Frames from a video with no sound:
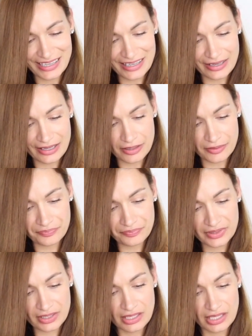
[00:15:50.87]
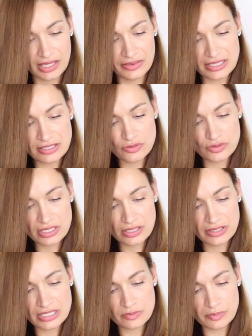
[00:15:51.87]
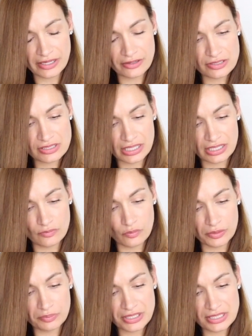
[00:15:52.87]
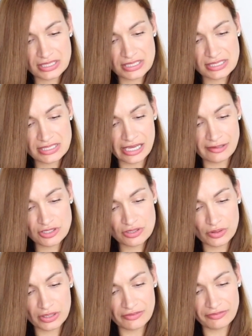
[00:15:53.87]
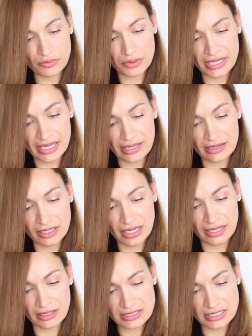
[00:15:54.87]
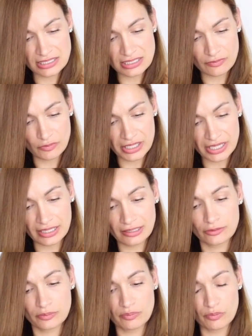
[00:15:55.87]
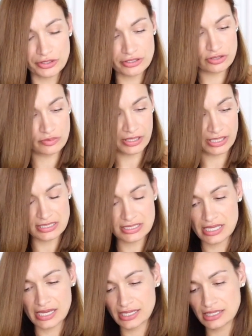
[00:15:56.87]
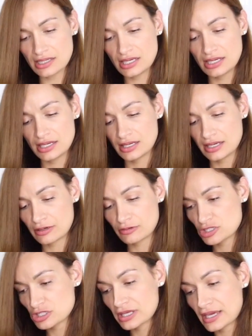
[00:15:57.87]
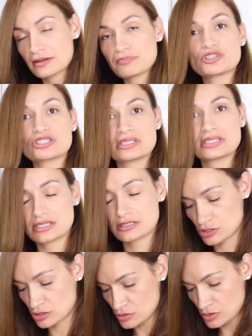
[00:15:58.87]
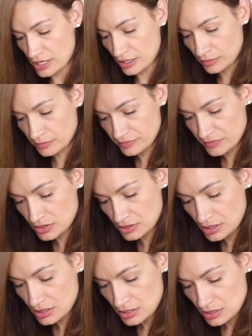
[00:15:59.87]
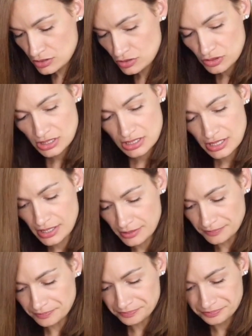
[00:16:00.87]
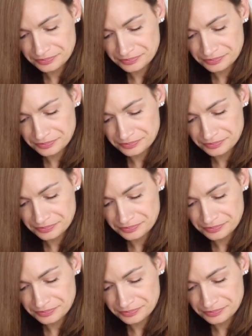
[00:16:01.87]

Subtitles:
They do sell these spiders like in wood pieces. I'm just going off of what I had on hand because I did want to add a little bit more to my sign. I originally had just intended to do the Elm St sign,